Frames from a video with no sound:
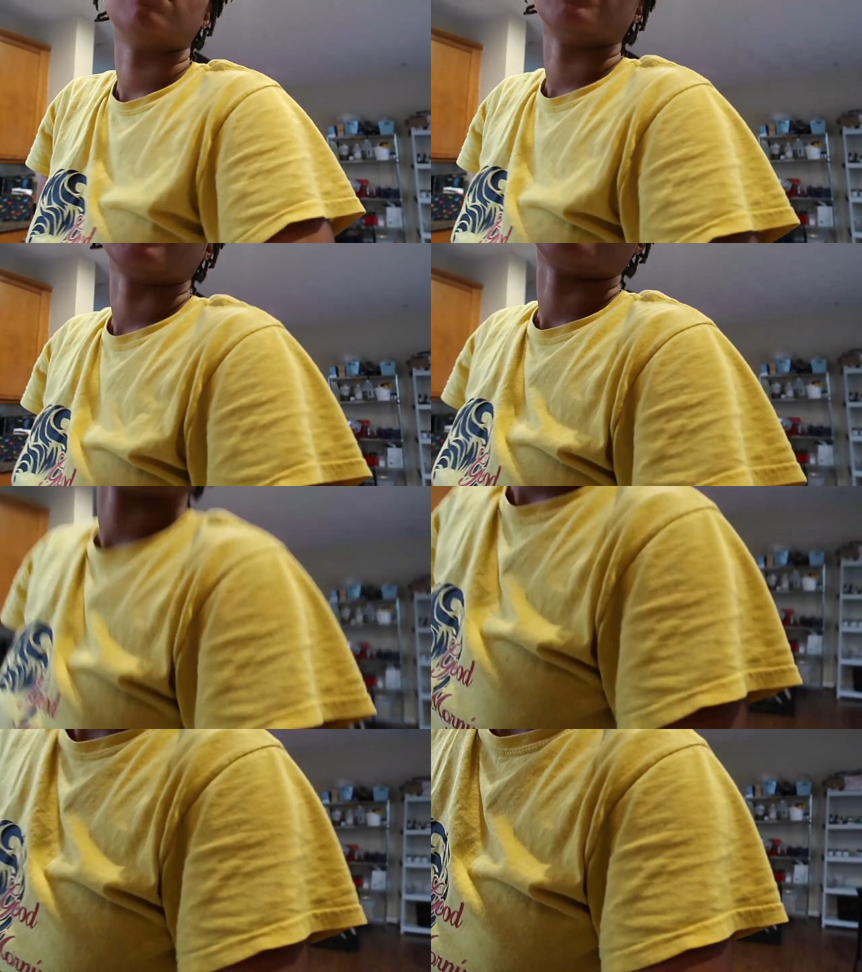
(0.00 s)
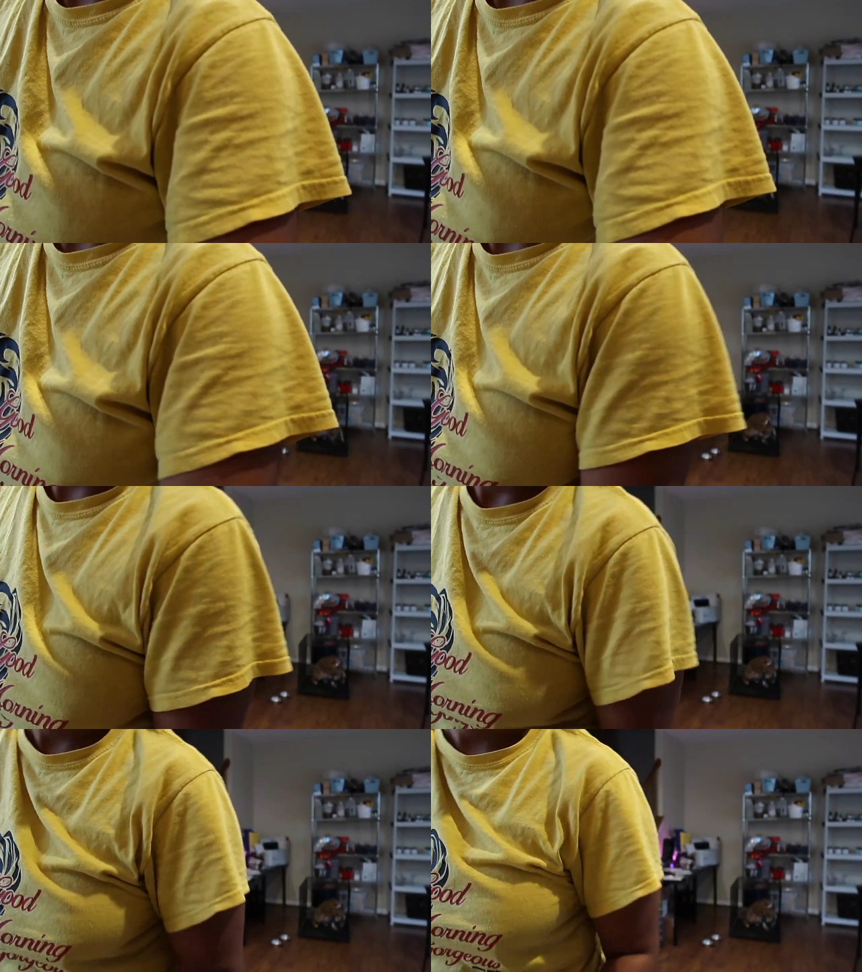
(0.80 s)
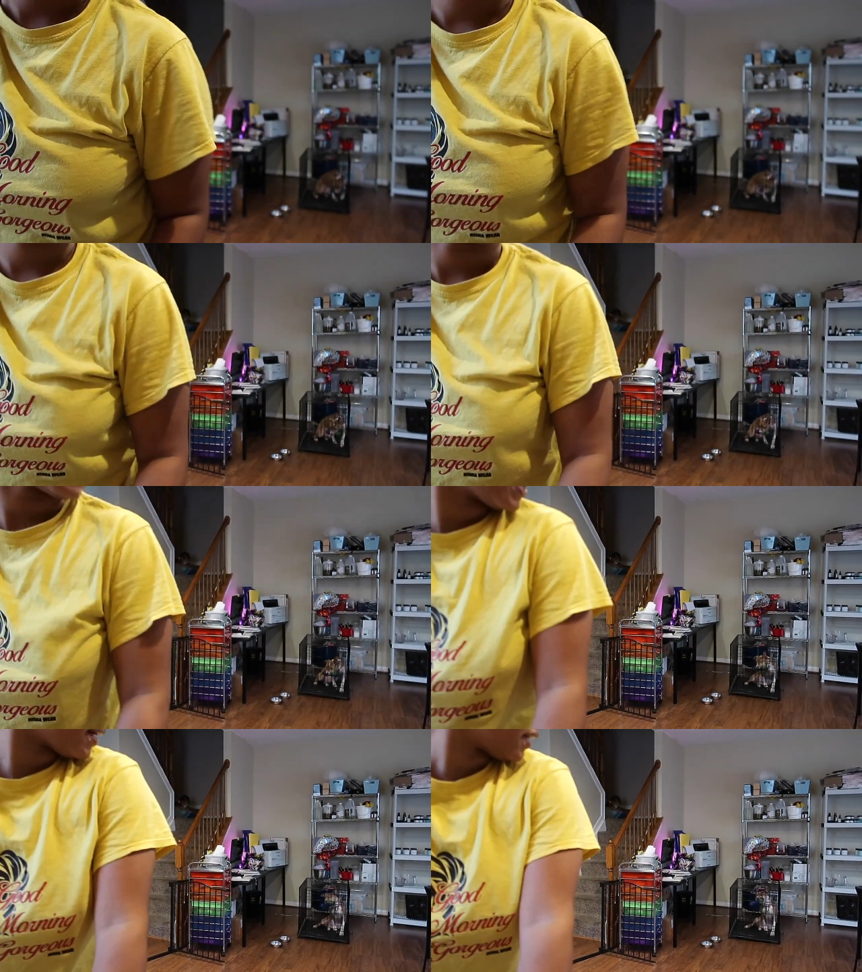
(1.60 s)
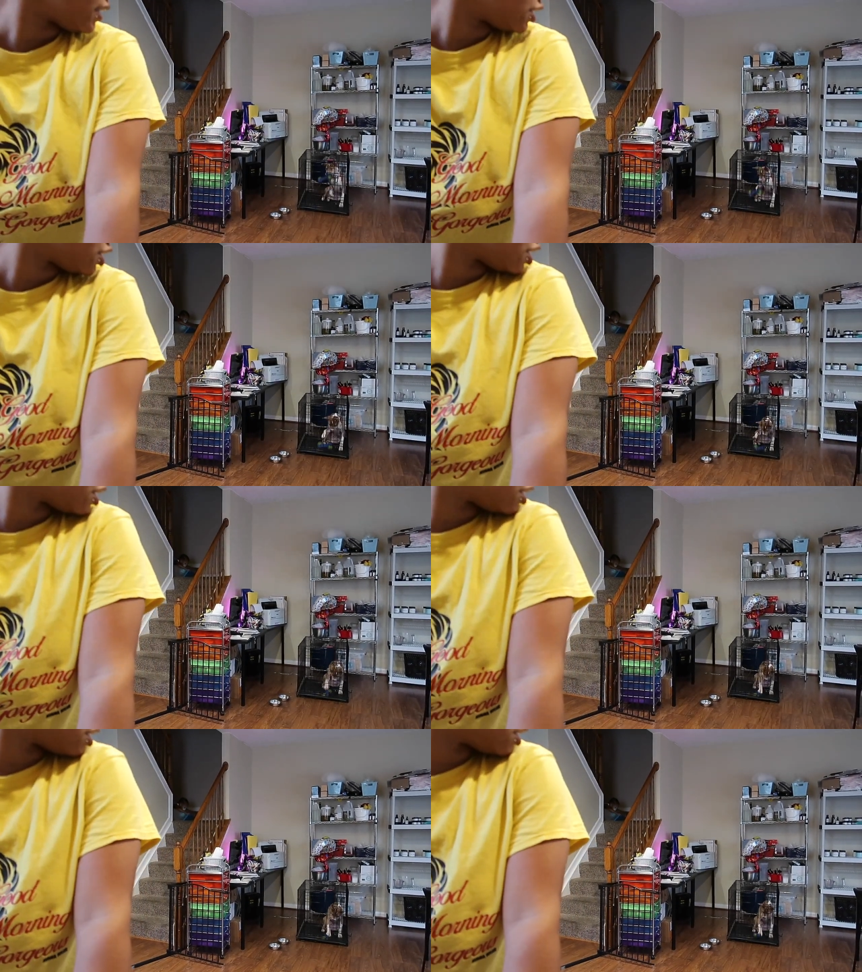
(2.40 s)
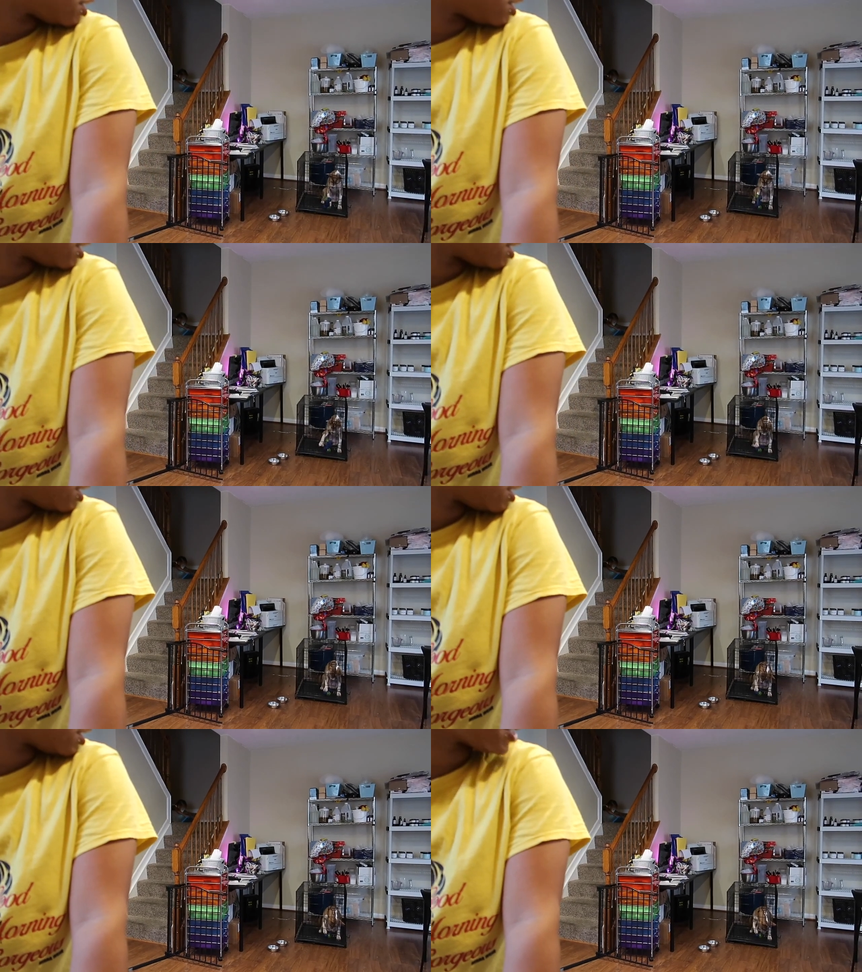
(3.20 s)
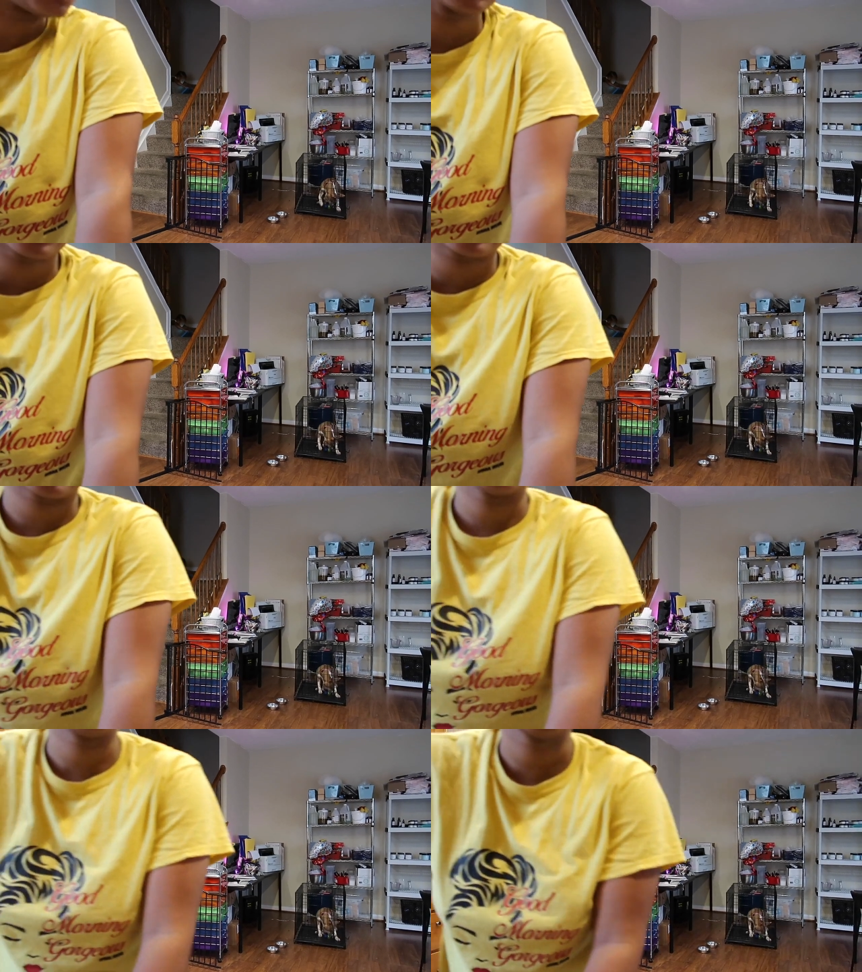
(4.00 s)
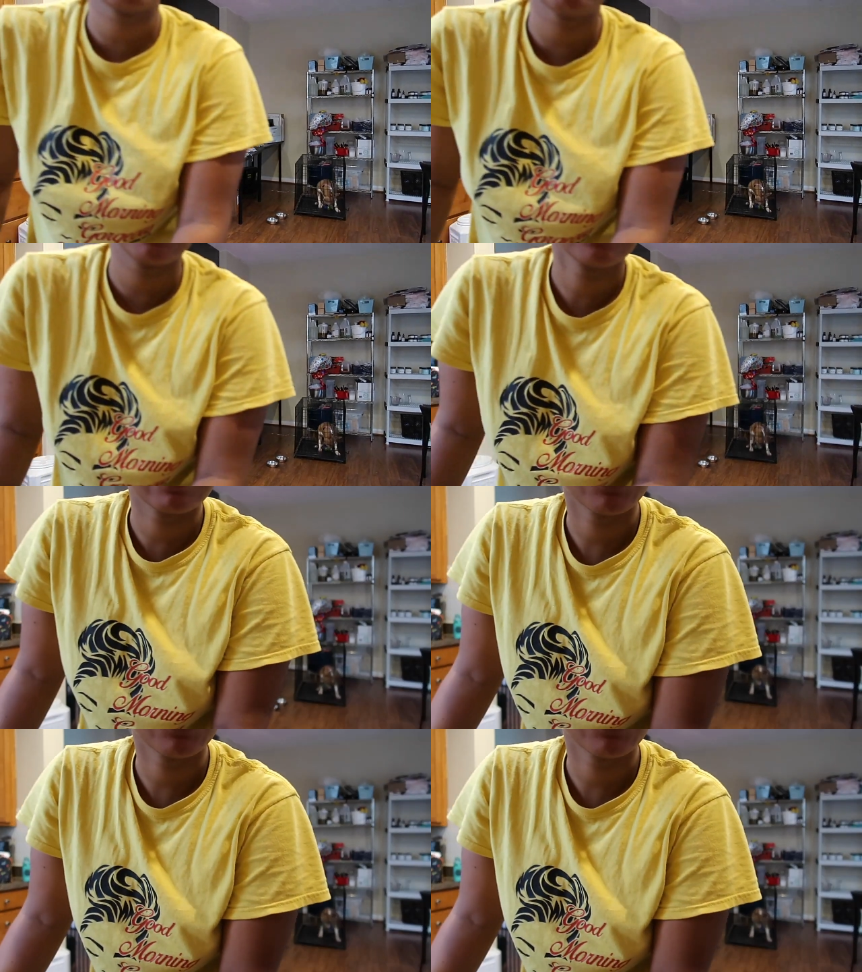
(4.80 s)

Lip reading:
(no speaker visible)